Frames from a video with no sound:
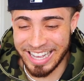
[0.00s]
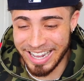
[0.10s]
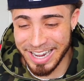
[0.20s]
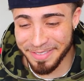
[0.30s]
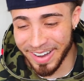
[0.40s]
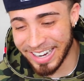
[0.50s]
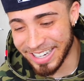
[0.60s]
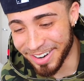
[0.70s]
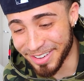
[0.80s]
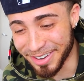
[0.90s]

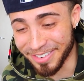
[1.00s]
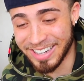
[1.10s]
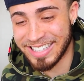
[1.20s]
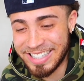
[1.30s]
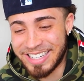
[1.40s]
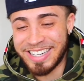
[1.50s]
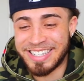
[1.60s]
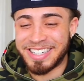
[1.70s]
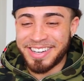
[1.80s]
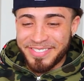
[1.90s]
anybody know the reason to
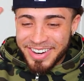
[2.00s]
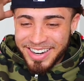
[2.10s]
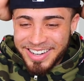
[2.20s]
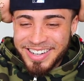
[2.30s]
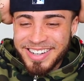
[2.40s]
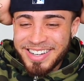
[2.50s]
this shit, bro?